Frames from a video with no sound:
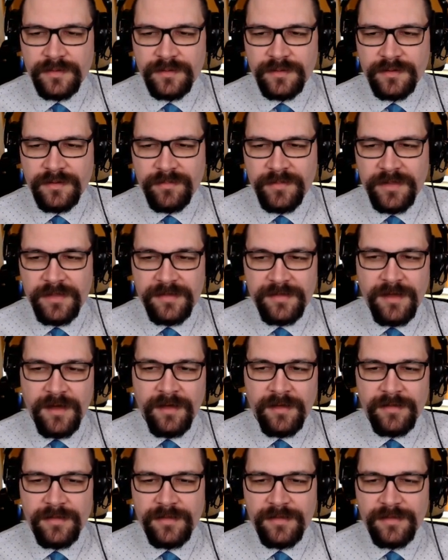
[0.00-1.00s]
Bliss
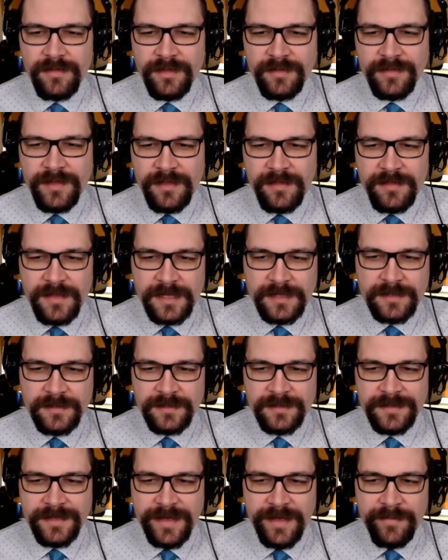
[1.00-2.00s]
nods, and then
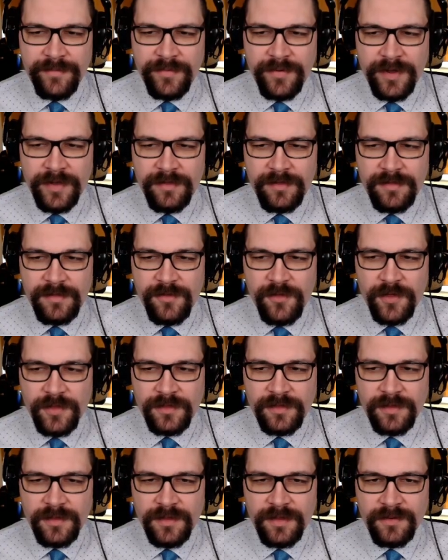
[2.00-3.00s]
suddenly they embrace
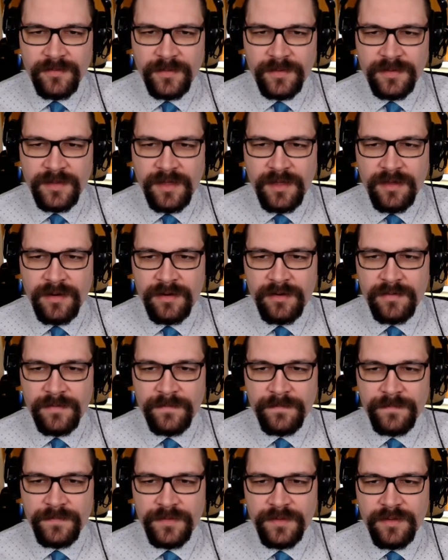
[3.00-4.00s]
gently and with care.
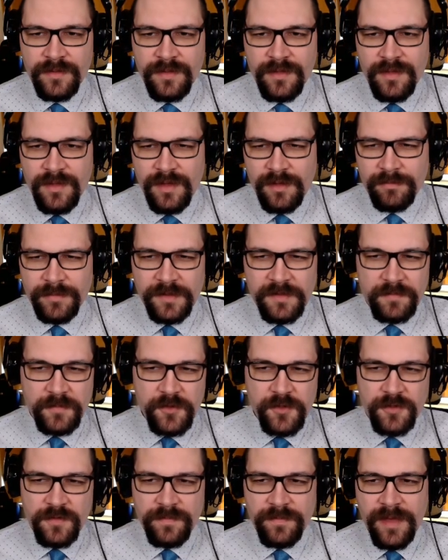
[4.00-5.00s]
Bliss
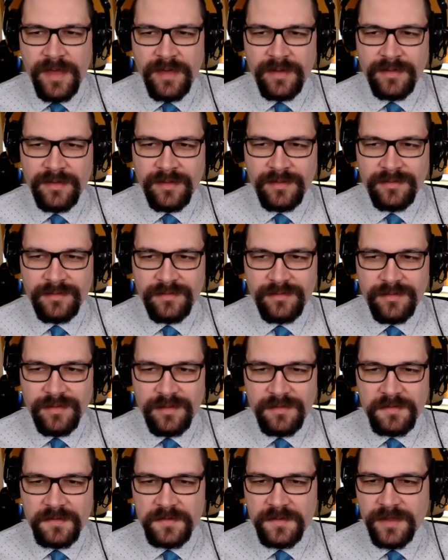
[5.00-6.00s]
pushes back, and
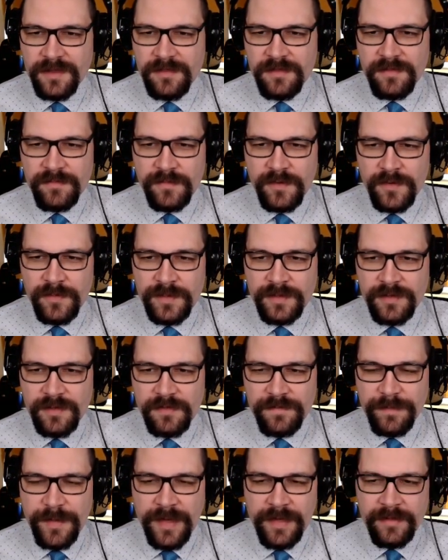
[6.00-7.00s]
as soon as the moment
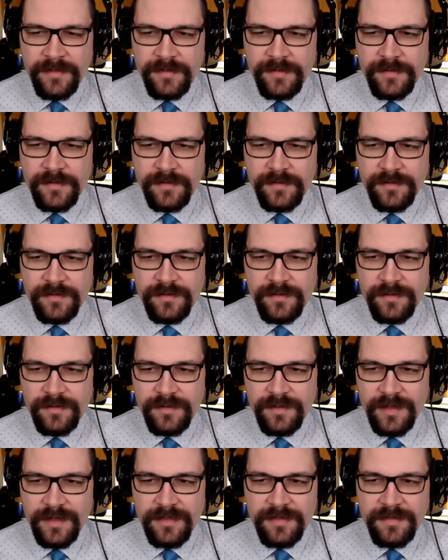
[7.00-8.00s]
has passed,
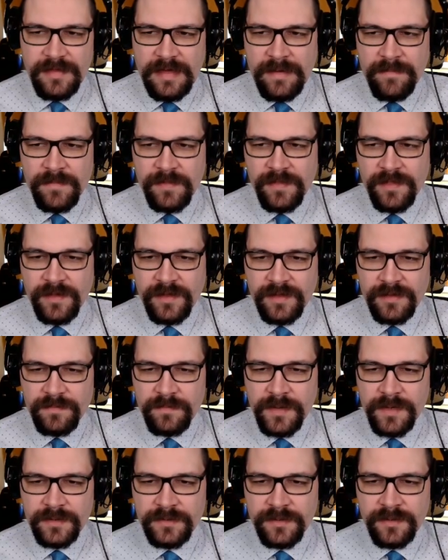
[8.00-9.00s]
it seems like it
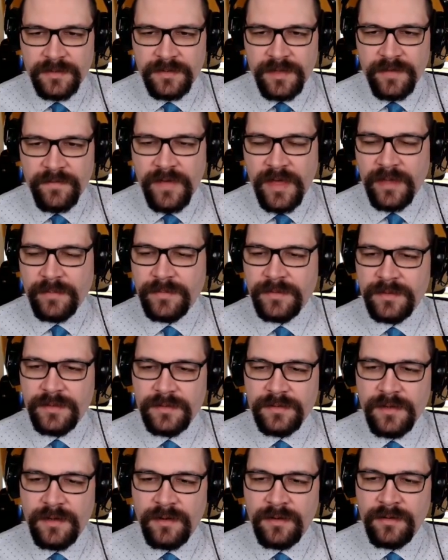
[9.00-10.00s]
might not have happened
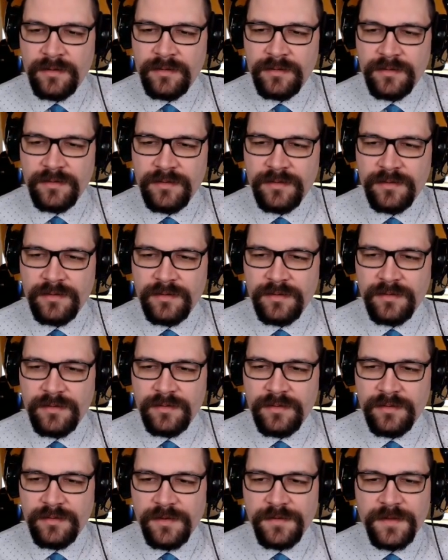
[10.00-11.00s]
at all.
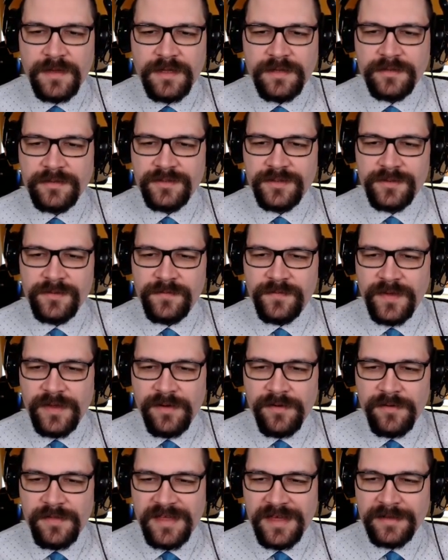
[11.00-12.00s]
Nothing in the two
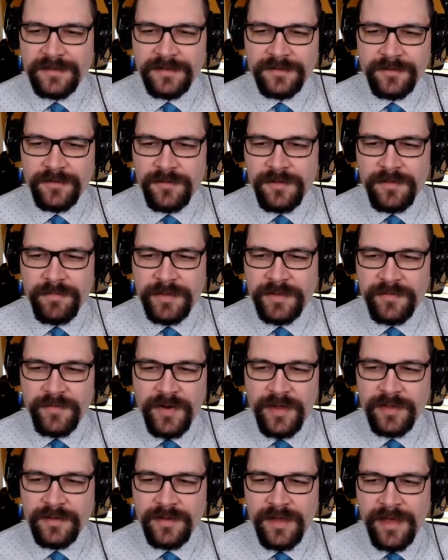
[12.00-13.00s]
figures' attitudes
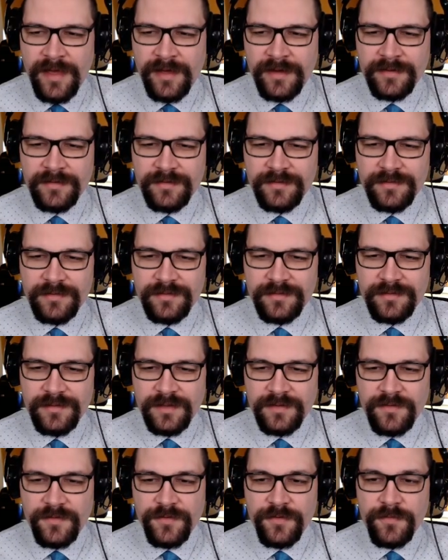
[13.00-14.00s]
betray the act,
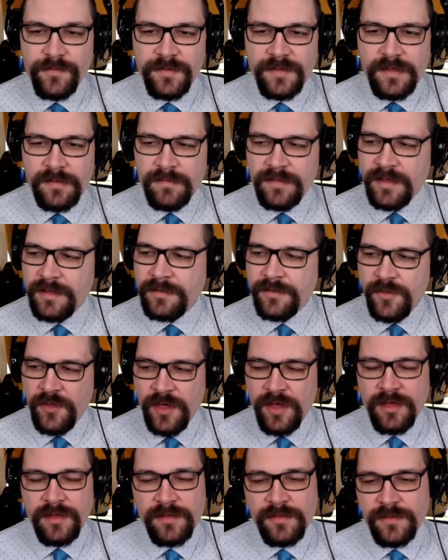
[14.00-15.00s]
and the room seems
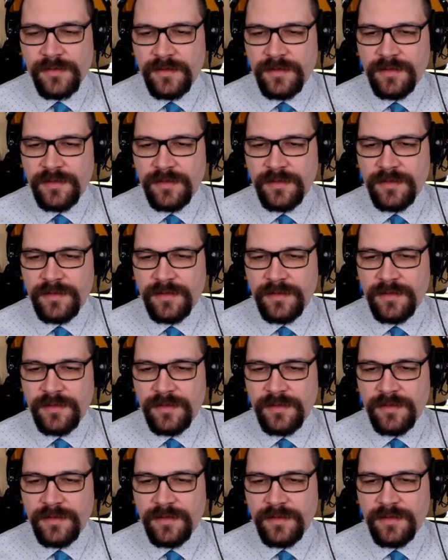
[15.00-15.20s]
unchanged.